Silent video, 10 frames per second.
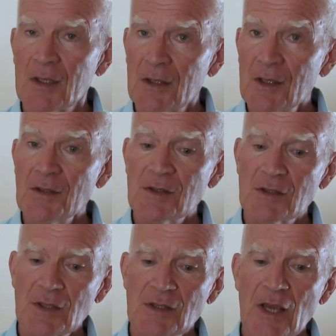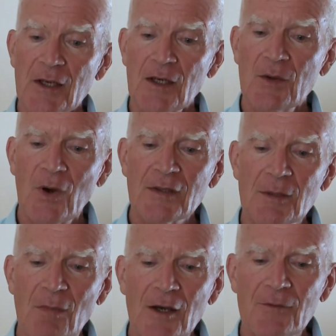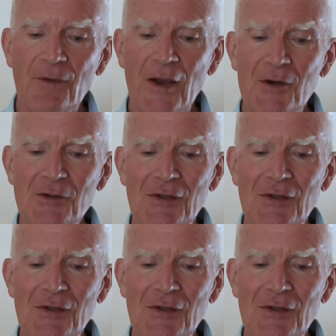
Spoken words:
This is exactly what the modifiers